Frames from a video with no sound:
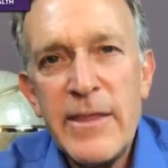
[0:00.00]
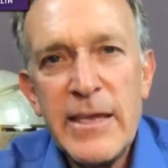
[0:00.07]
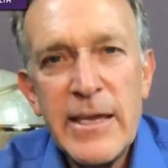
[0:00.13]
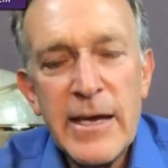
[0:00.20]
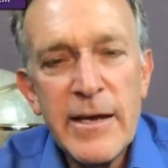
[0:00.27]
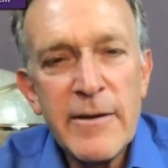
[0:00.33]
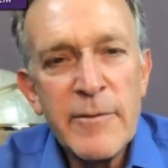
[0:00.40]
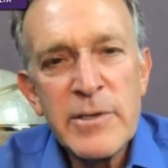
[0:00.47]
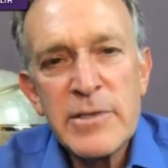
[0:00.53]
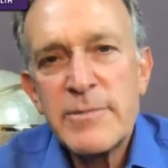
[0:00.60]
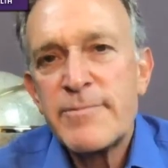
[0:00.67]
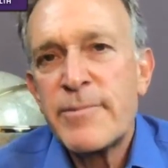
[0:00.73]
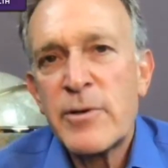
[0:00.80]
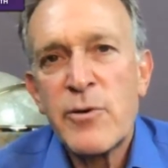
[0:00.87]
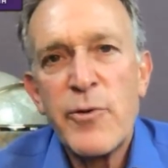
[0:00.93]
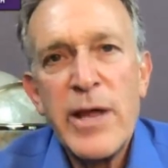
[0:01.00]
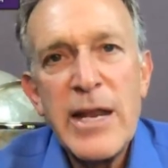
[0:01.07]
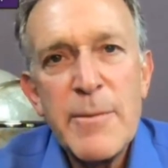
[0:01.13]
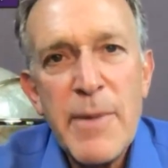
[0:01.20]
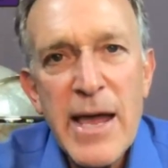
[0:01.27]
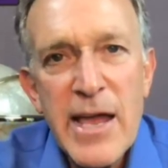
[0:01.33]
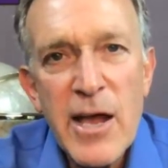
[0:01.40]
yeah, it was
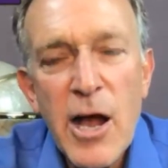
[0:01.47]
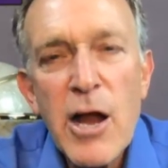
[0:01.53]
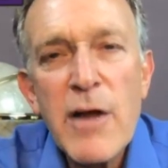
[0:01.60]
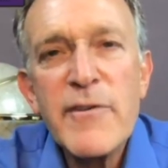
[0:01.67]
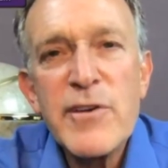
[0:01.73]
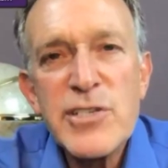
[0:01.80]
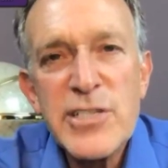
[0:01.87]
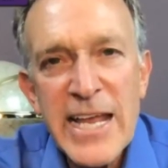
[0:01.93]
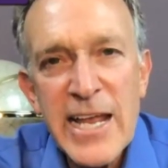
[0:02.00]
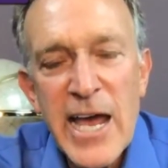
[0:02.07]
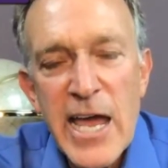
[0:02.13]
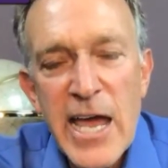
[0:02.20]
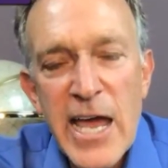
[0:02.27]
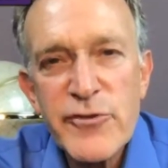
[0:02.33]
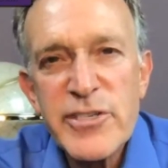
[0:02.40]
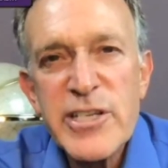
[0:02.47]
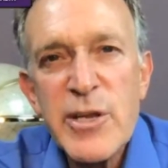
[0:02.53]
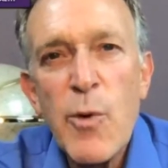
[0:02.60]
created by a Harvard psychiatrist.